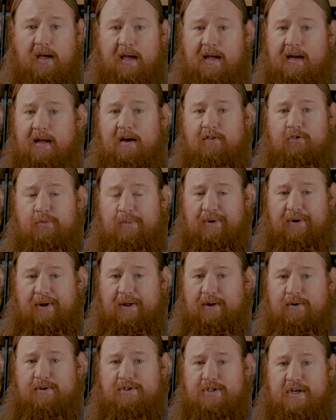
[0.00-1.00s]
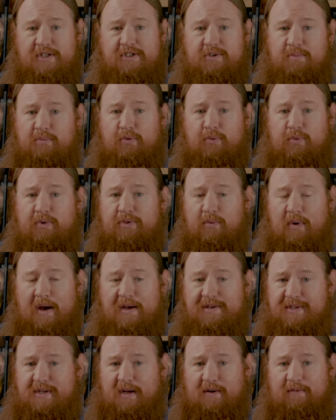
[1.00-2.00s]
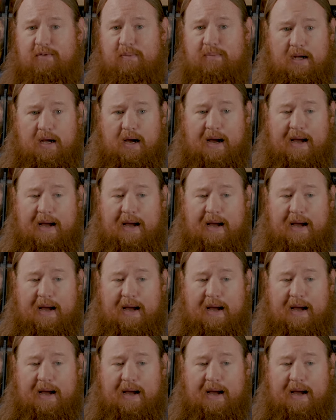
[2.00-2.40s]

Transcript: Any of them are interchangeable with the rest of them.